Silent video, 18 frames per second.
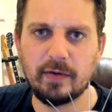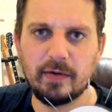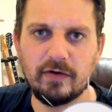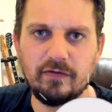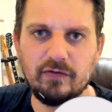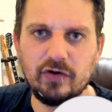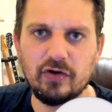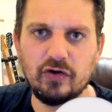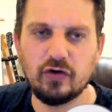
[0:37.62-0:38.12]

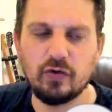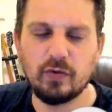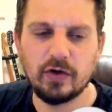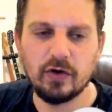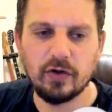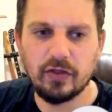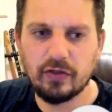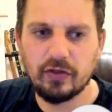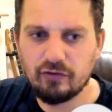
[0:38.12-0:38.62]
if you're new. We've
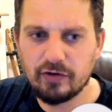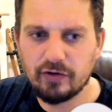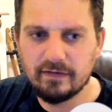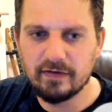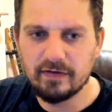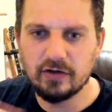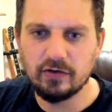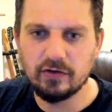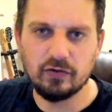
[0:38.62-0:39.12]
got 3
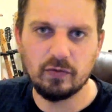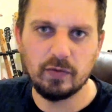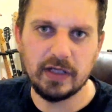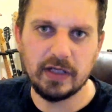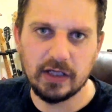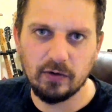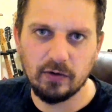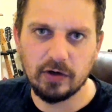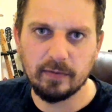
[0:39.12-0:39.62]
videos a
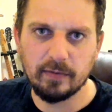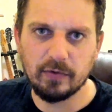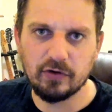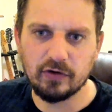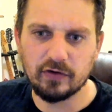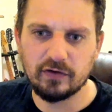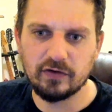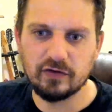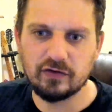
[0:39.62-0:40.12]
week going up
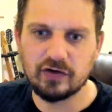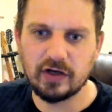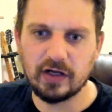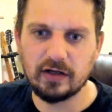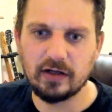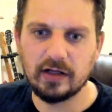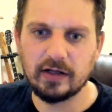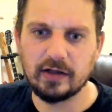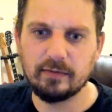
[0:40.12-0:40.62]
across this
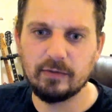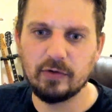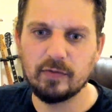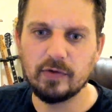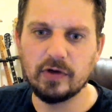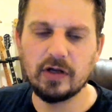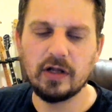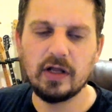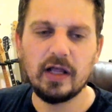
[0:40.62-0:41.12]
channel at the
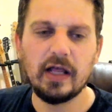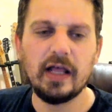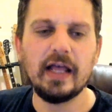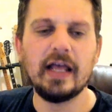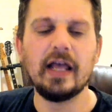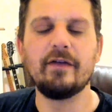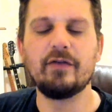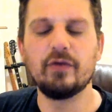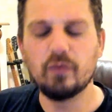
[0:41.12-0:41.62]
moment.
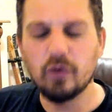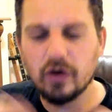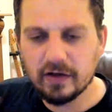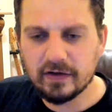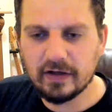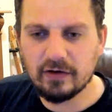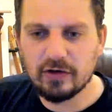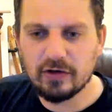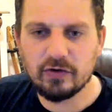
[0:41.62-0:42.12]
If you want
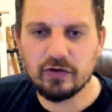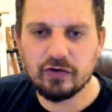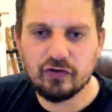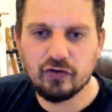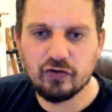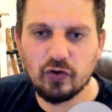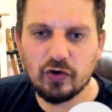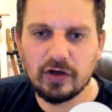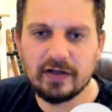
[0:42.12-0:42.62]
to download the
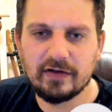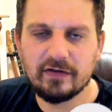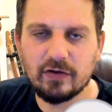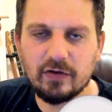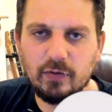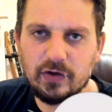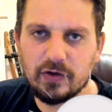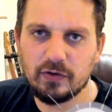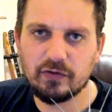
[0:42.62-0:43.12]
shortlist
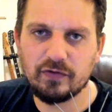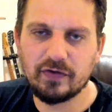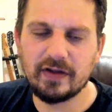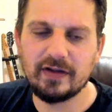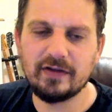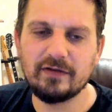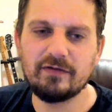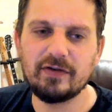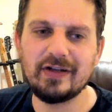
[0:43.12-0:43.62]
that we use for
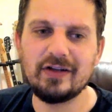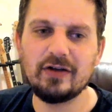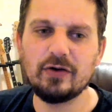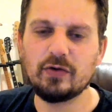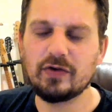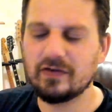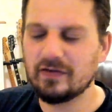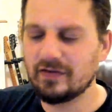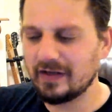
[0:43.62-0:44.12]
these
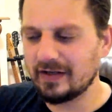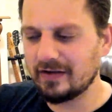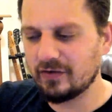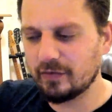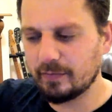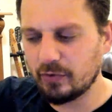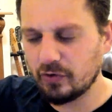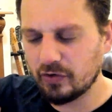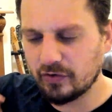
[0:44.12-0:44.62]
videos, consider
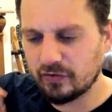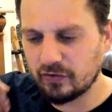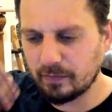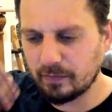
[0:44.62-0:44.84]
supporting us on